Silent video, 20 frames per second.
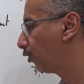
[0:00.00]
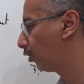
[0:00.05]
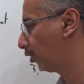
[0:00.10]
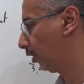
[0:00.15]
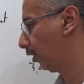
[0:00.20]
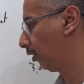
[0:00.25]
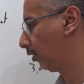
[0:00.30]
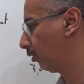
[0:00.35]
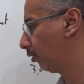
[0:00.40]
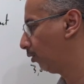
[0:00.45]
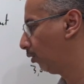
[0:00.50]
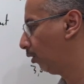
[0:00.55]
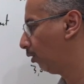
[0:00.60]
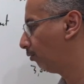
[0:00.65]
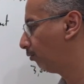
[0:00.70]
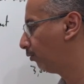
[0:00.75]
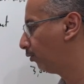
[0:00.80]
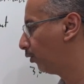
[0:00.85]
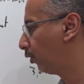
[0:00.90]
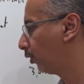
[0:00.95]
shares
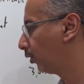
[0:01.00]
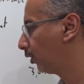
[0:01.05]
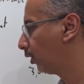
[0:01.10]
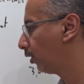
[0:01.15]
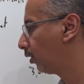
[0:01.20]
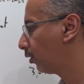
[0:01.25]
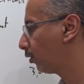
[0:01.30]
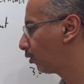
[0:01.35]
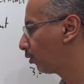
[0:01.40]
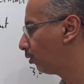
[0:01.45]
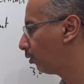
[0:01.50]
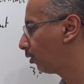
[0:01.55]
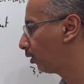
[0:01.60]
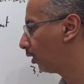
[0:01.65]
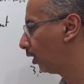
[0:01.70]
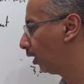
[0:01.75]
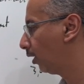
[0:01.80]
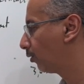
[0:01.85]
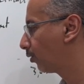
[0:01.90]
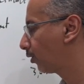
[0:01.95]
of voting stock
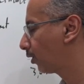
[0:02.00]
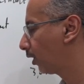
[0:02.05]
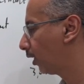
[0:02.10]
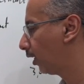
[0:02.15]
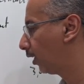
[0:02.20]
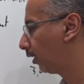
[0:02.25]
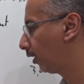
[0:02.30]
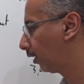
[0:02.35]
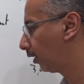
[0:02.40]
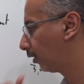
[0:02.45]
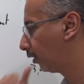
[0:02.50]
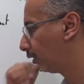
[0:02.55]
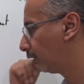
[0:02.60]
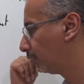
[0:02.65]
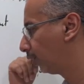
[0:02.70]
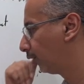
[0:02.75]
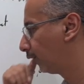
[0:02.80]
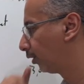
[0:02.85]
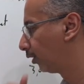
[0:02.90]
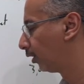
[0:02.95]
outstanding.
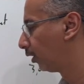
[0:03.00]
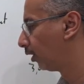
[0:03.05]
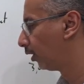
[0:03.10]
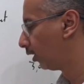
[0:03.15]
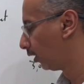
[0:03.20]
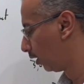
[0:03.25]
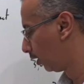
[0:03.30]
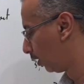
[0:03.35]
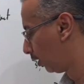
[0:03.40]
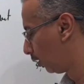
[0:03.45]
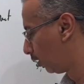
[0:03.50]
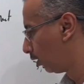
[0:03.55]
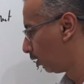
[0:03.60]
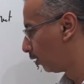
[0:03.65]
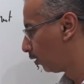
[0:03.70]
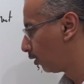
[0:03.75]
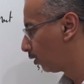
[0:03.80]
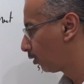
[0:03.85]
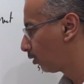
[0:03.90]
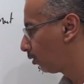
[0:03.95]

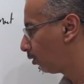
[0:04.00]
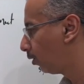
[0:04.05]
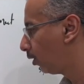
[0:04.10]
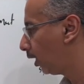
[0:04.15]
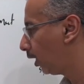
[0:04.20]
So